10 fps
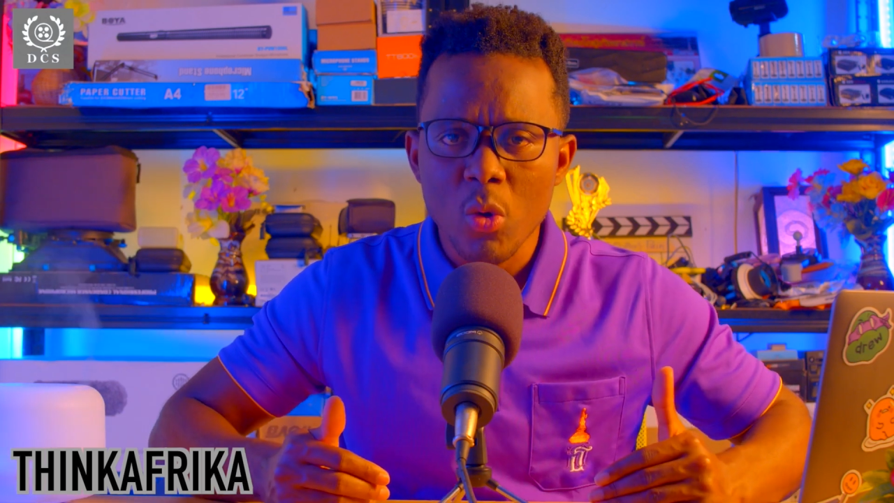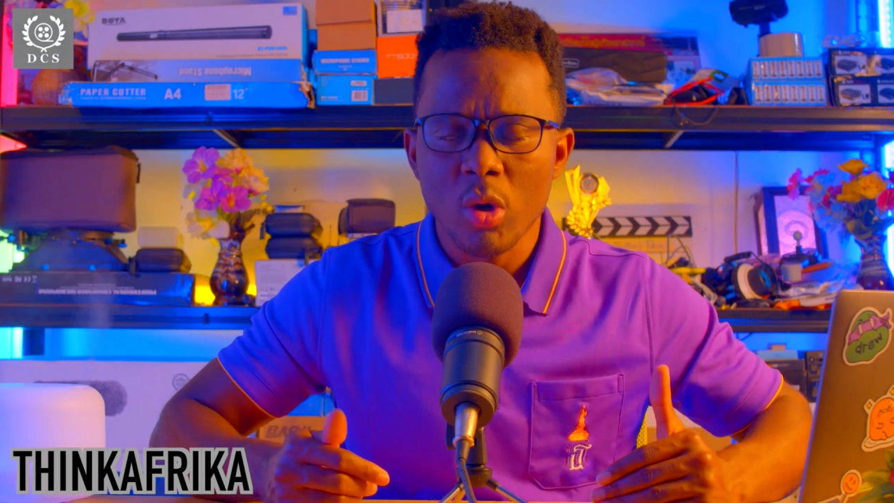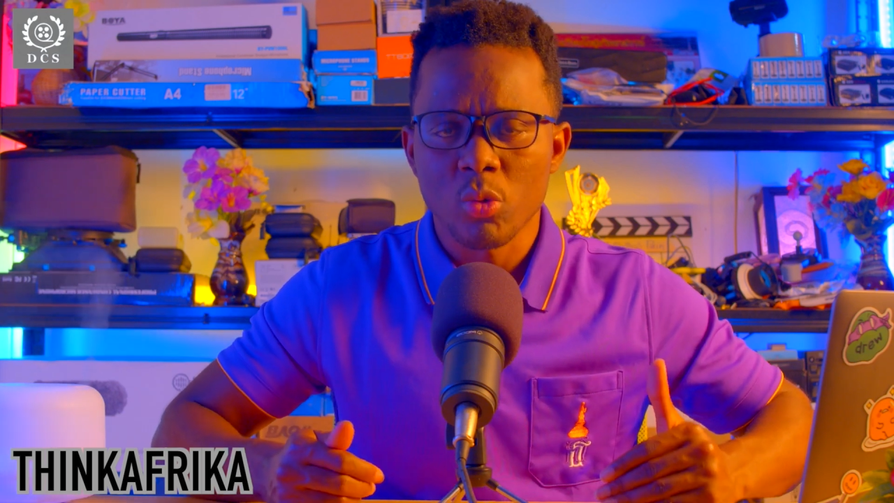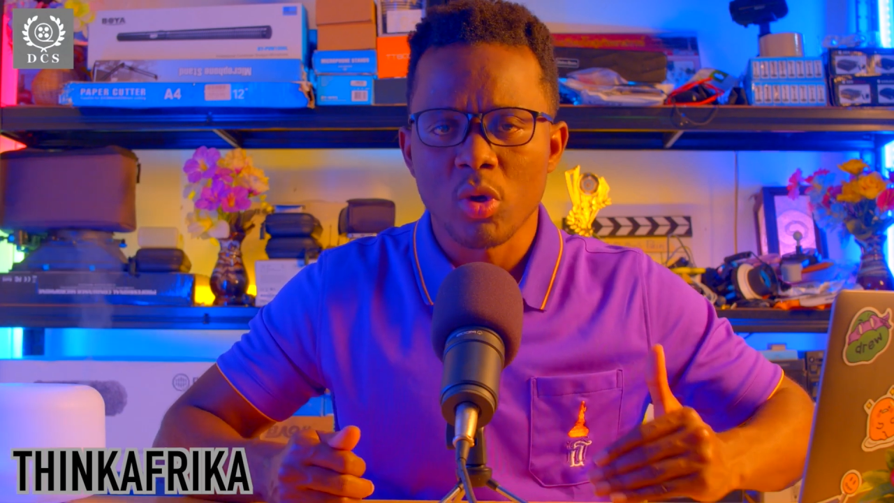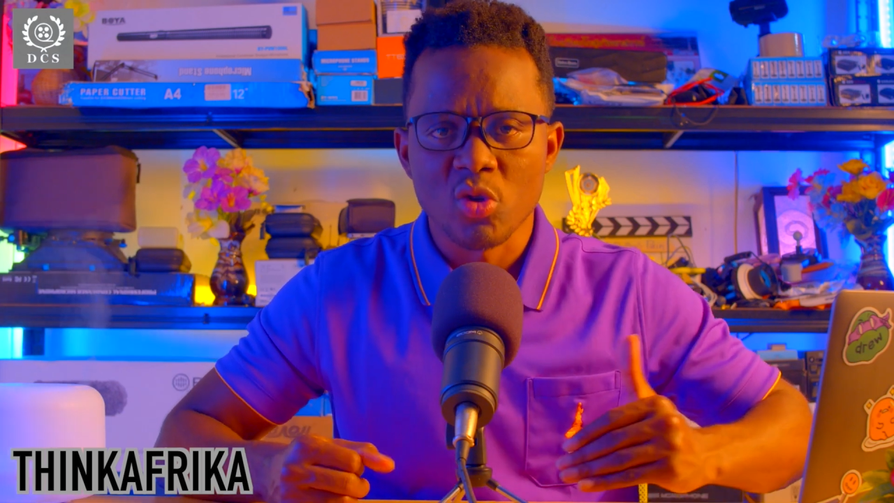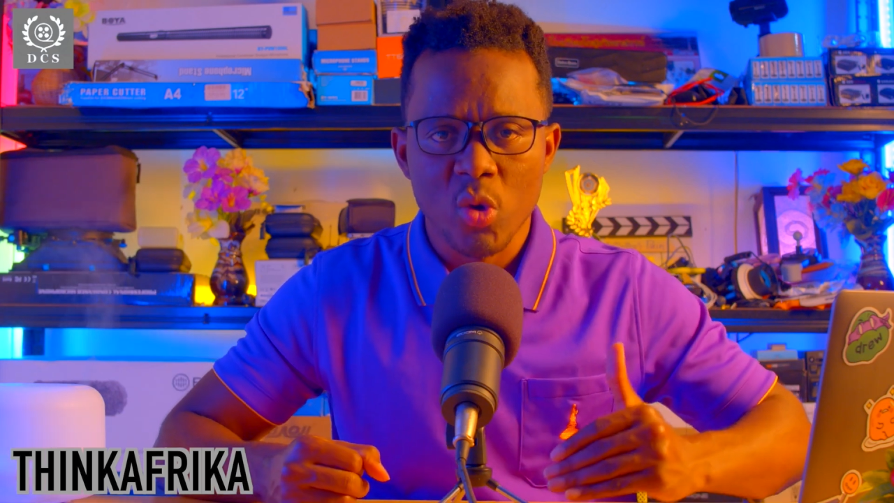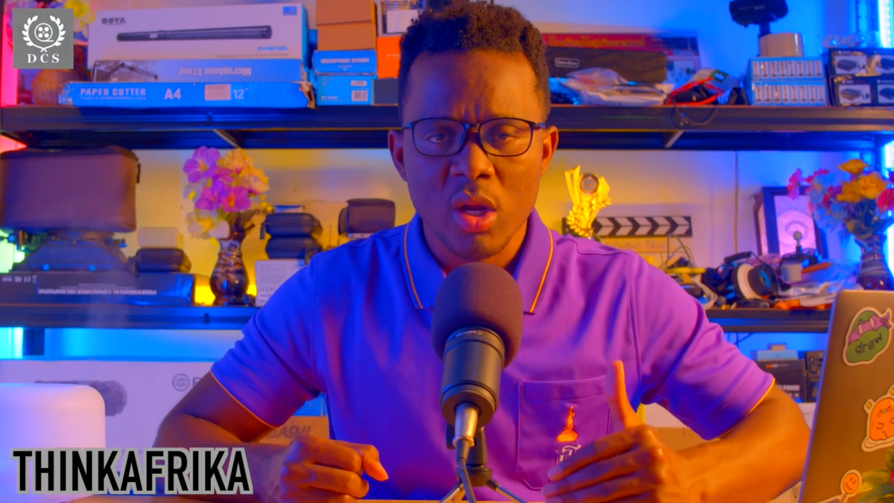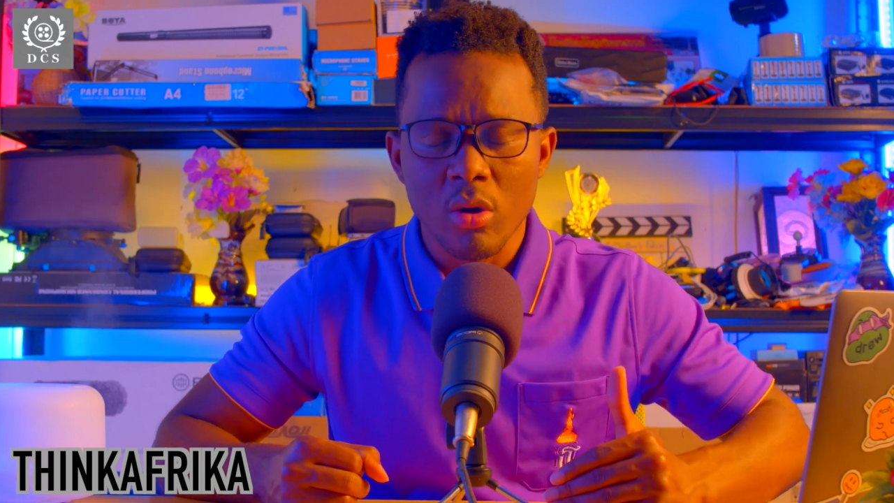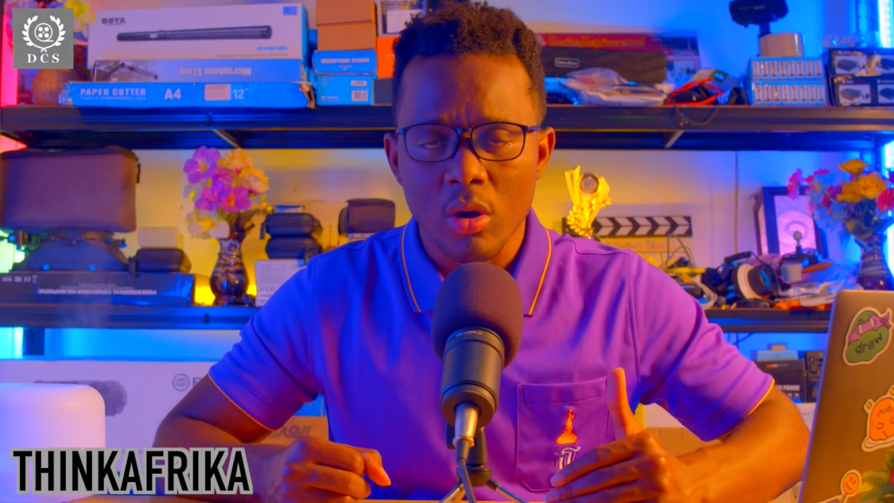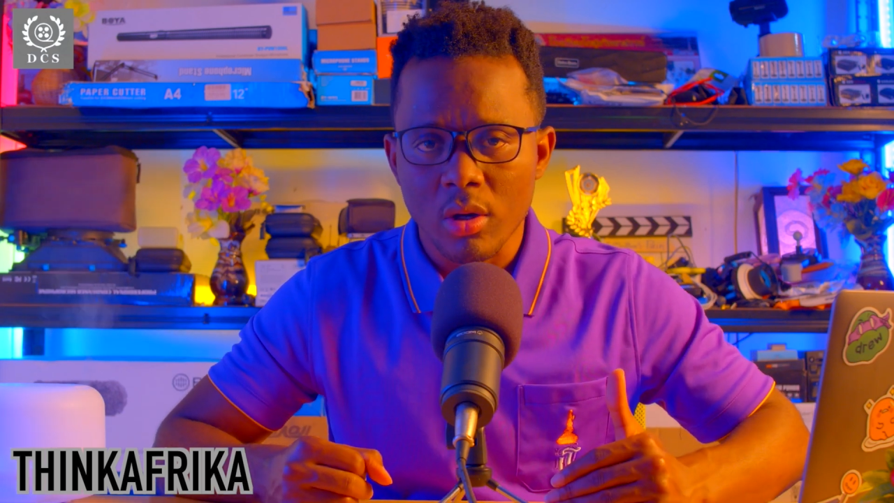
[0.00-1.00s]
what was
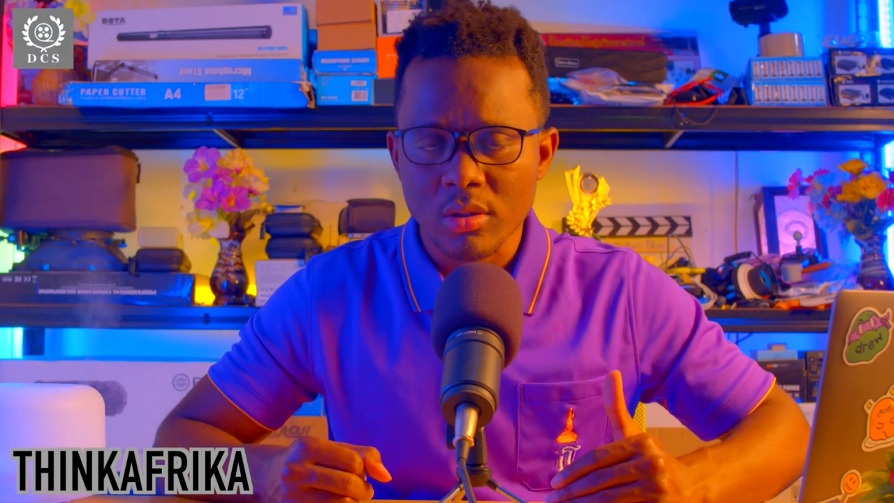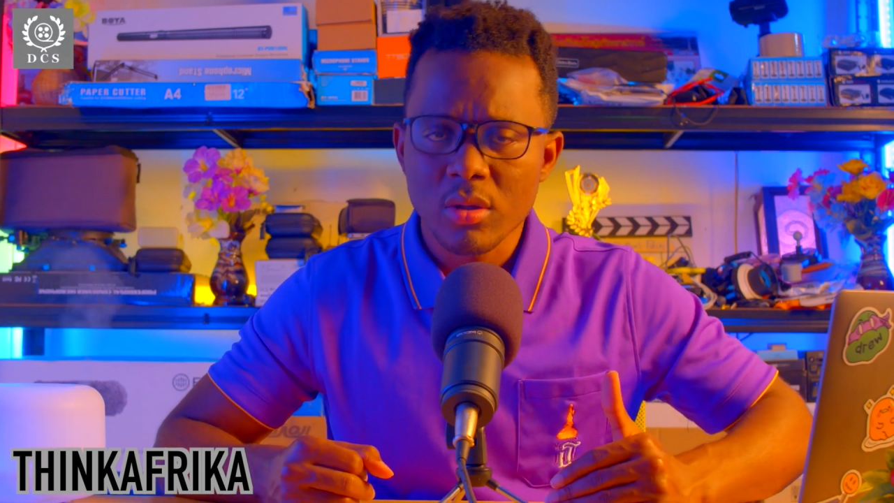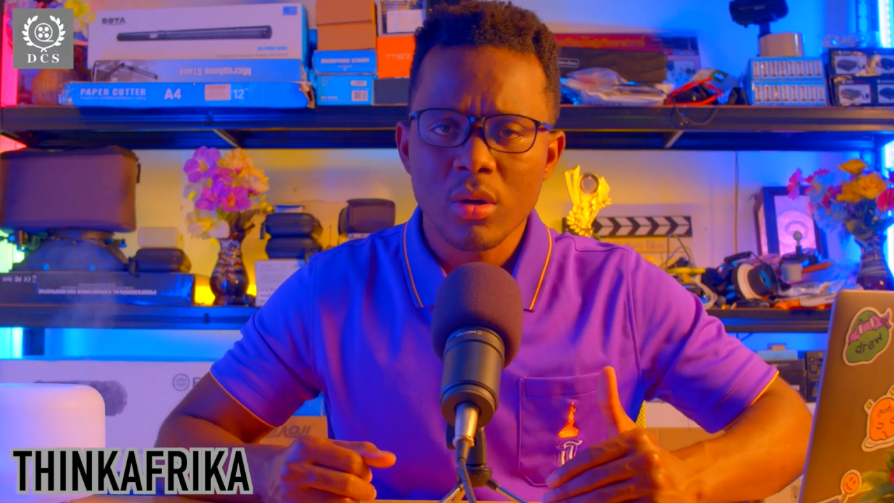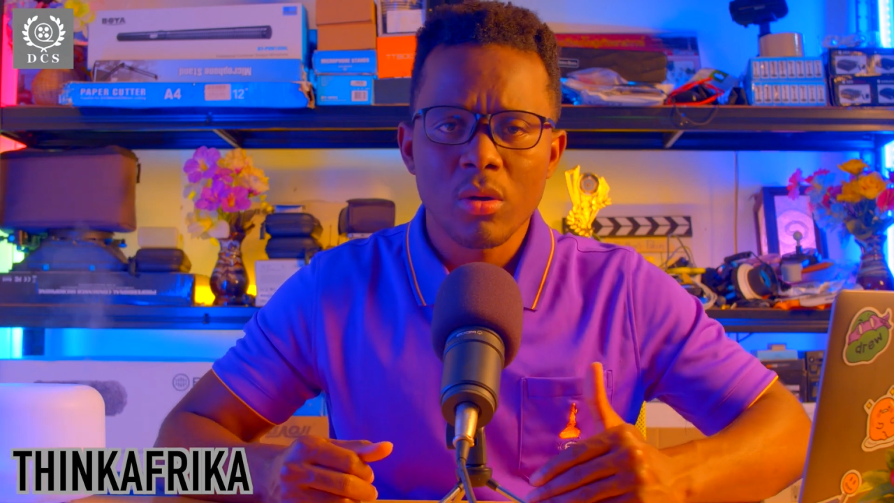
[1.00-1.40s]
going on